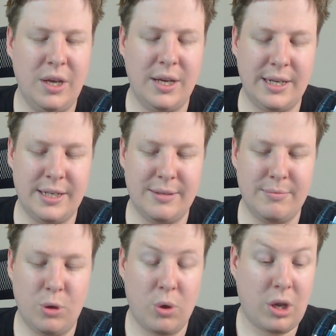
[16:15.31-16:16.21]

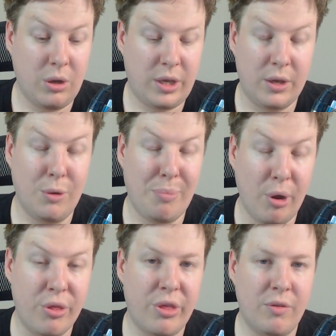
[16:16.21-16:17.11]
or cloaking, or
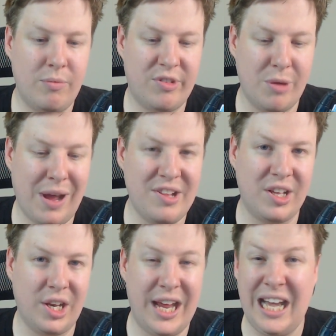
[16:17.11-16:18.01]
both. So
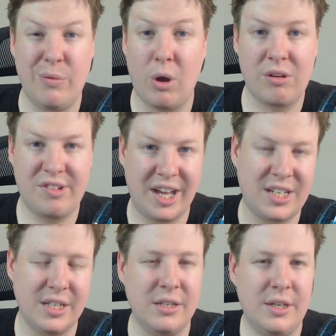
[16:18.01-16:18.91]
basically any rock
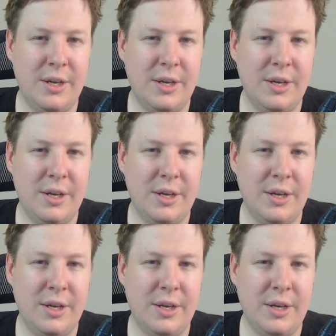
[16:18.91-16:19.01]
sector.